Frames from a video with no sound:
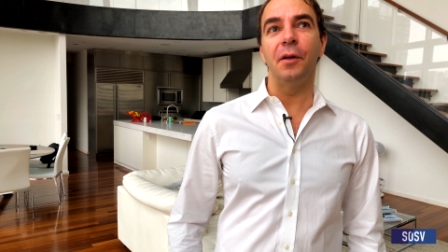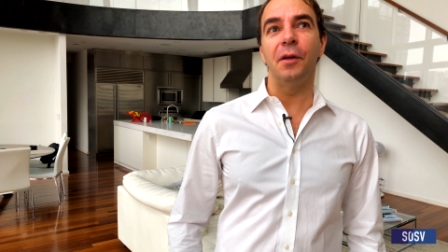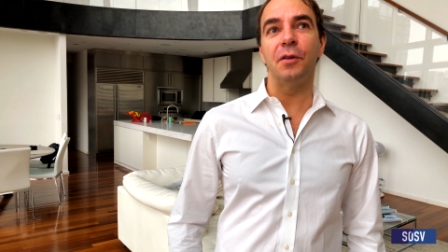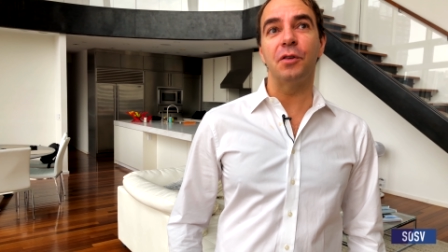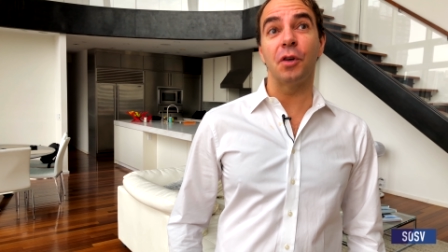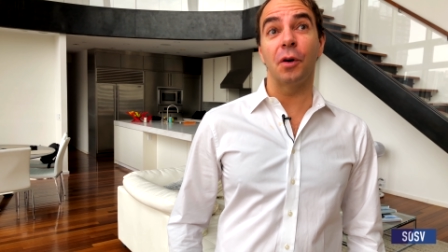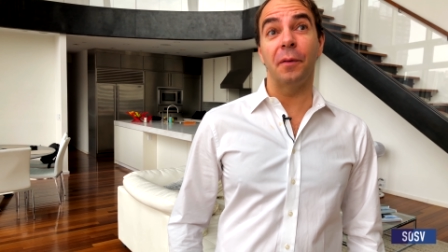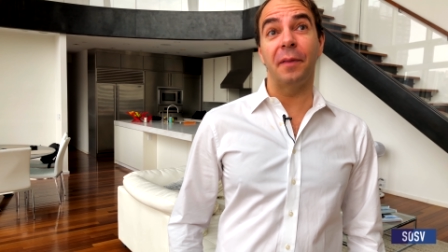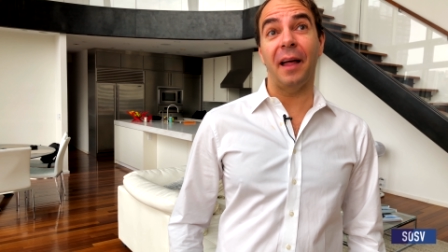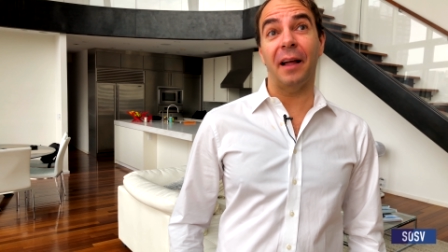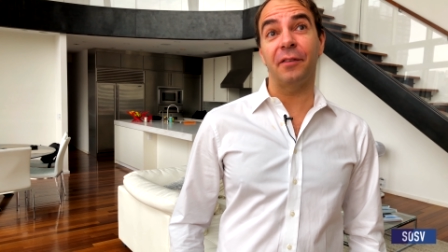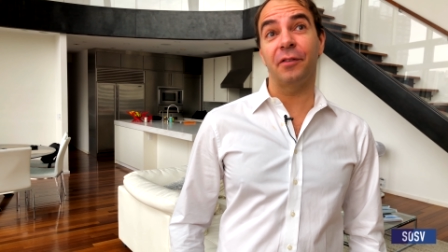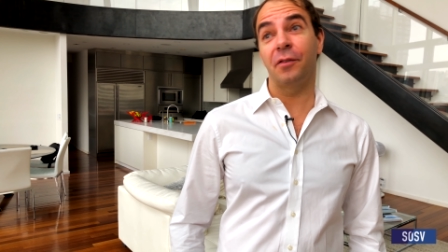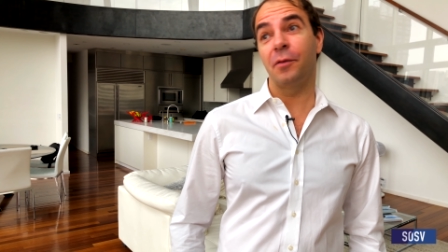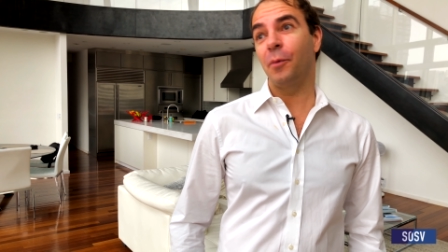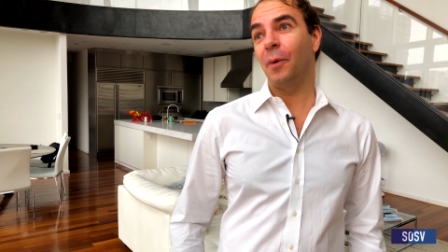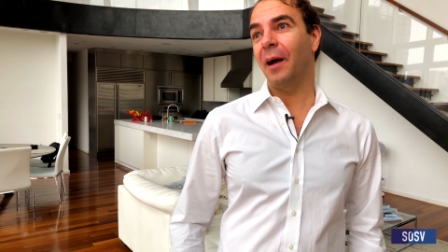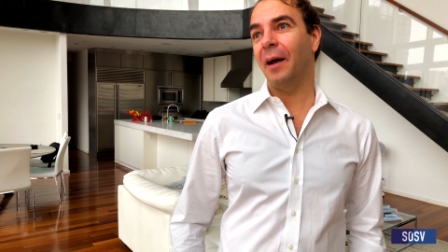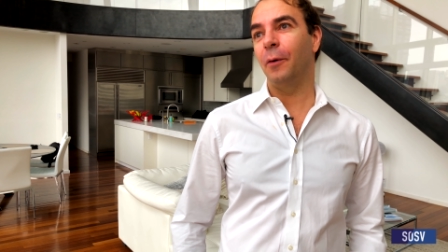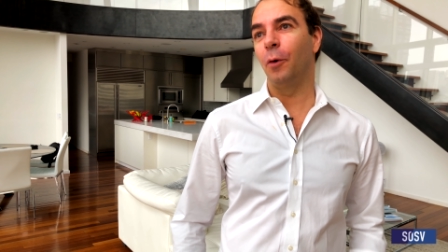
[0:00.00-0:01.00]
So that's
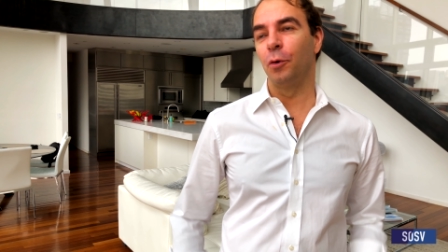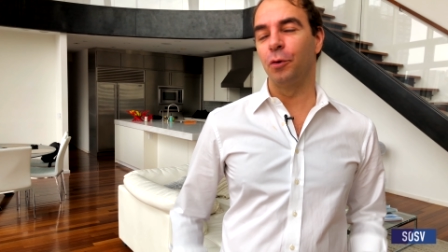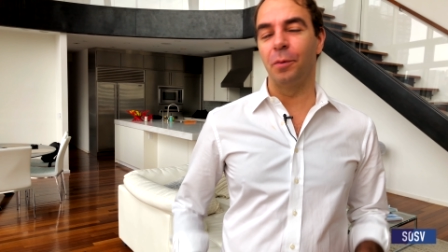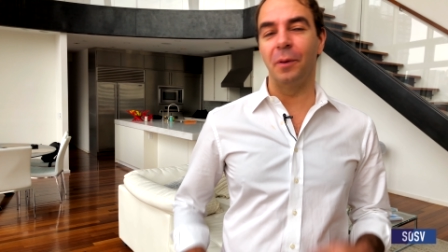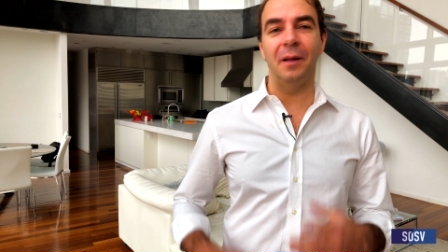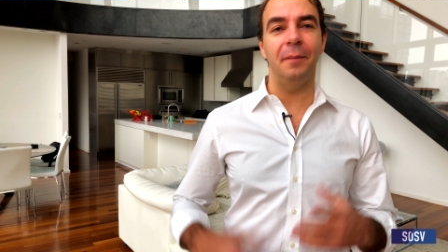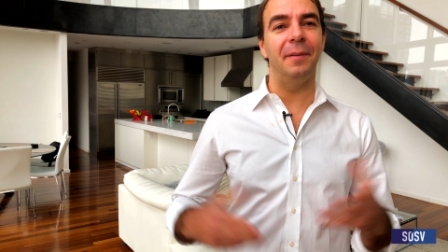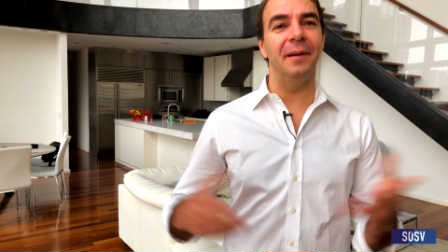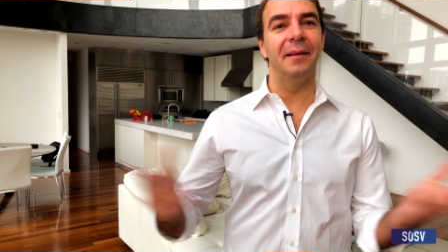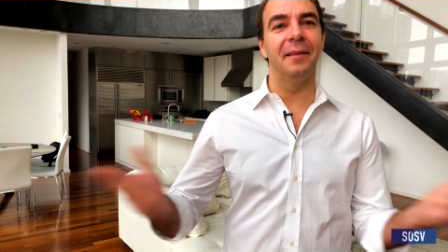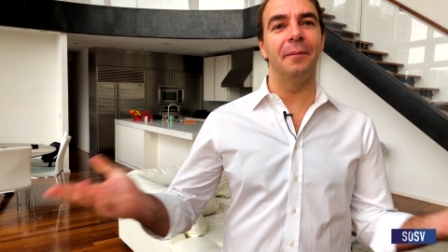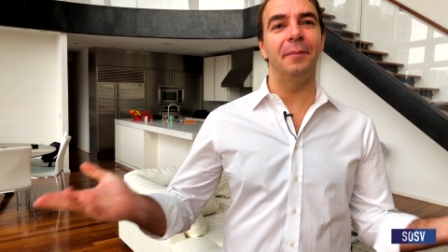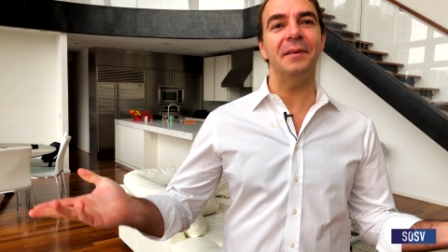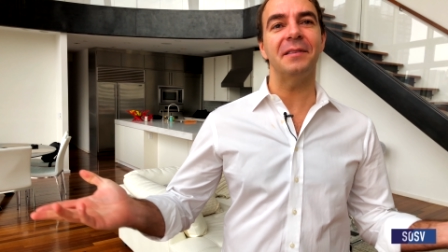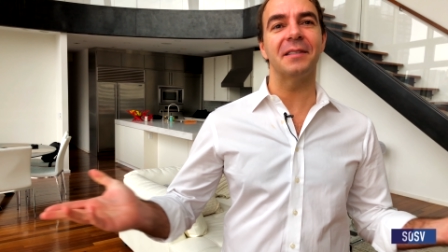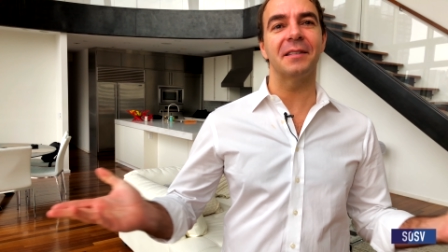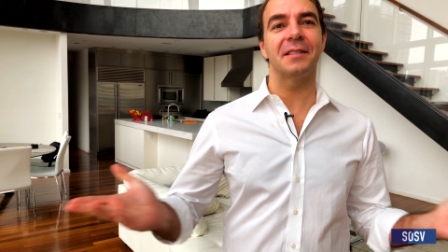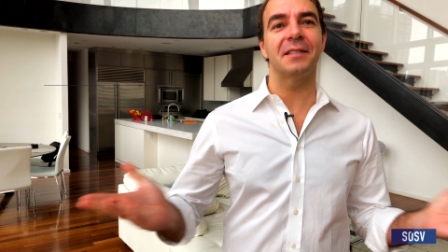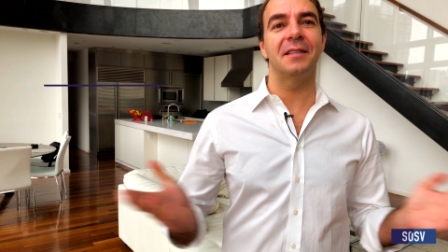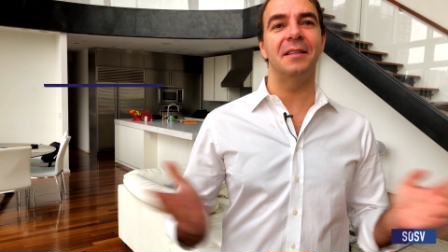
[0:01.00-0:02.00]
the way I ultimately built the
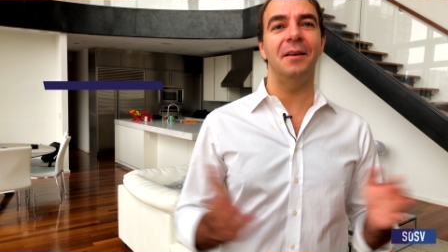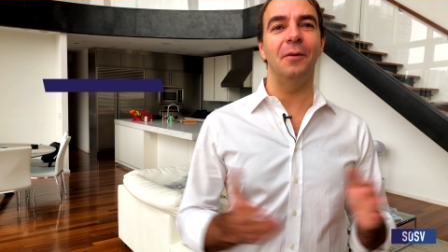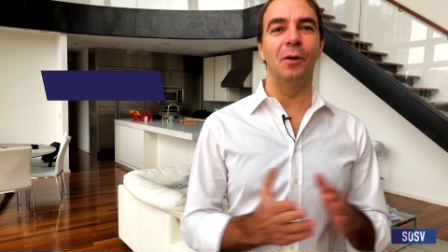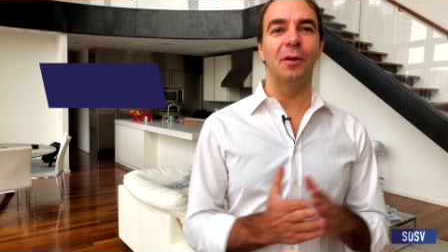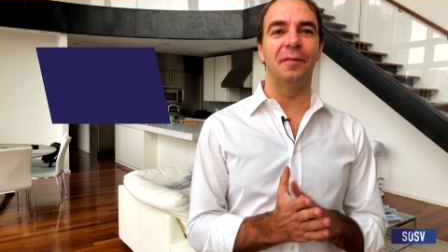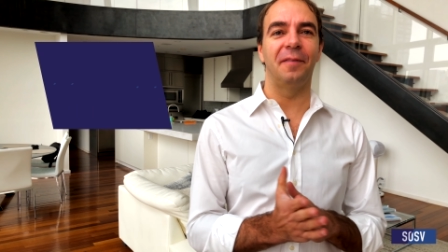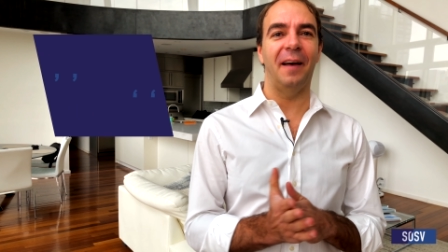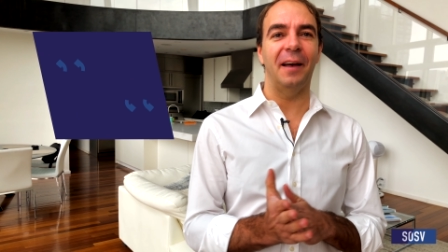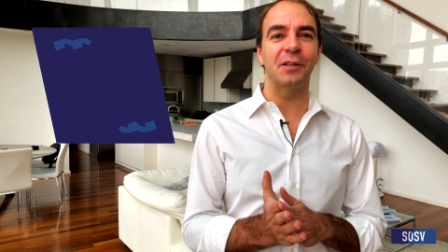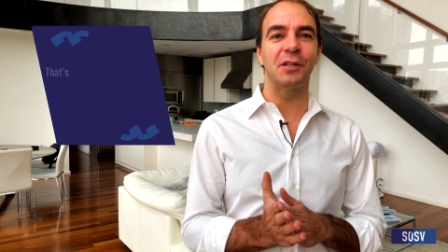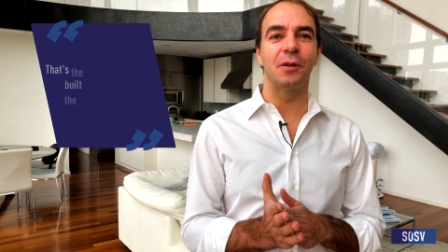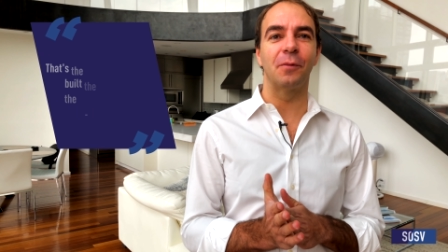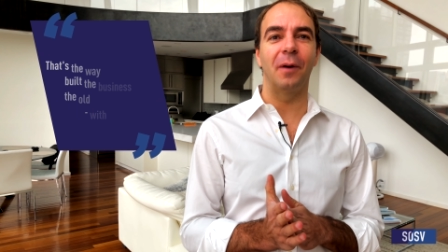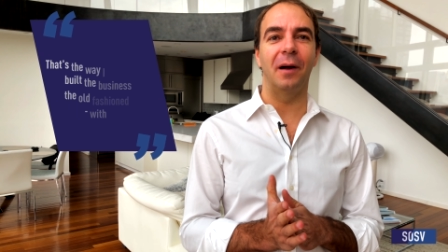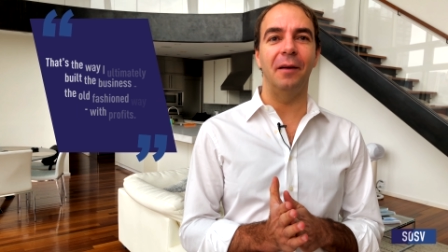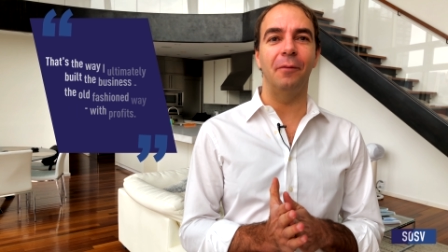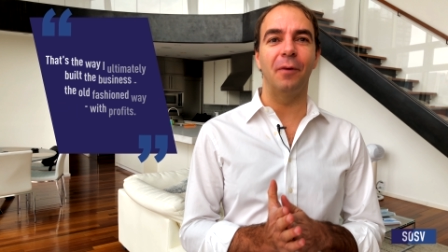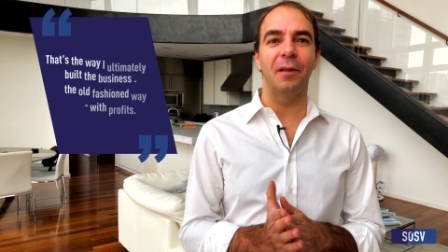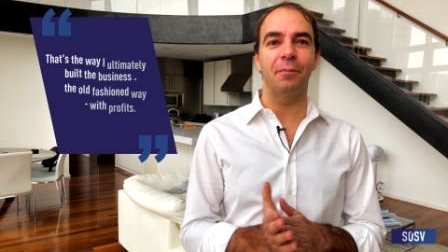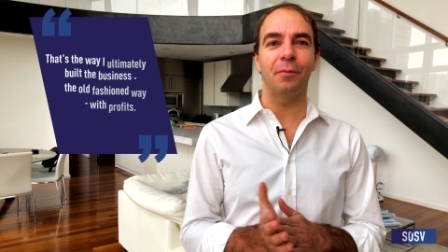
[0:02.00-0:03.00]
business, the old-fashioned
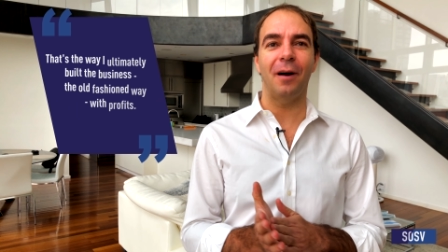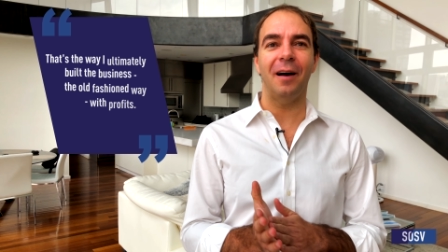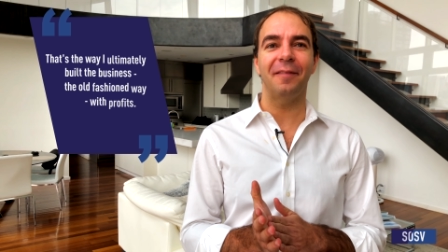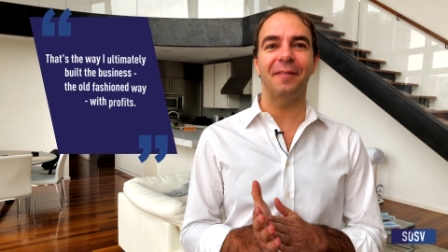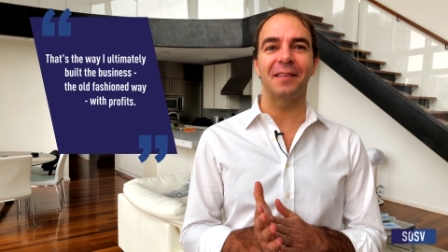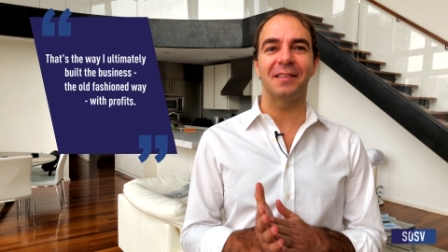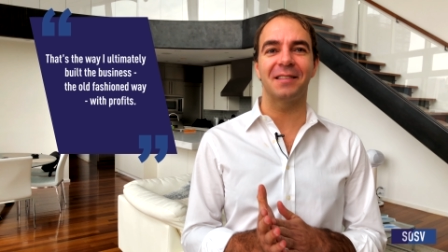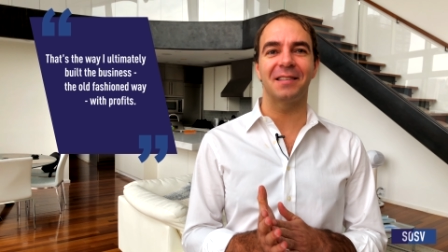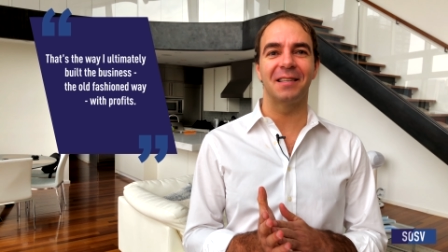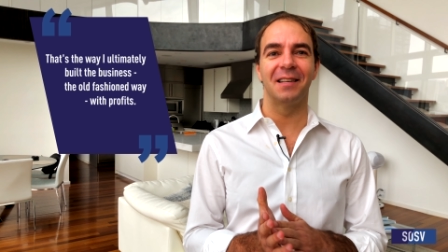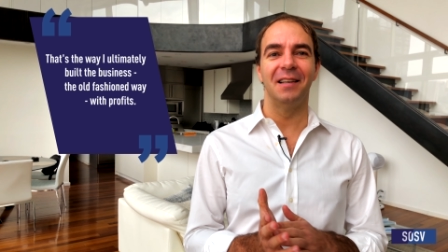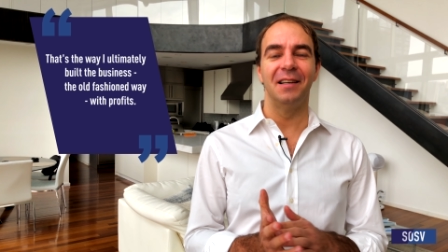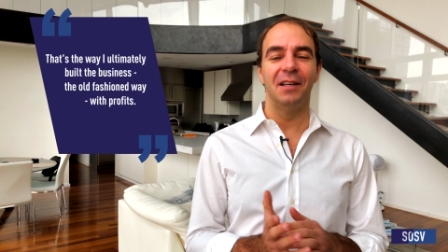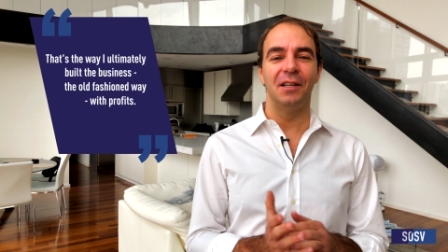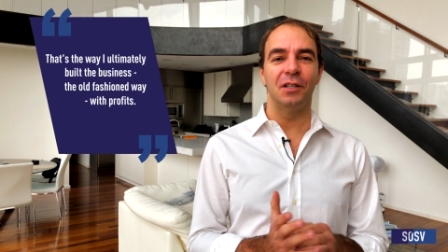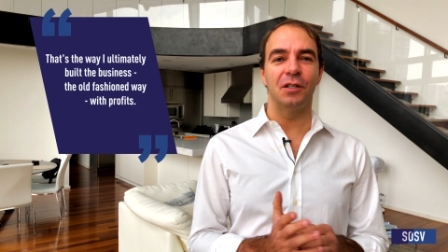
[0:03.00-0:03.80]
way with profits.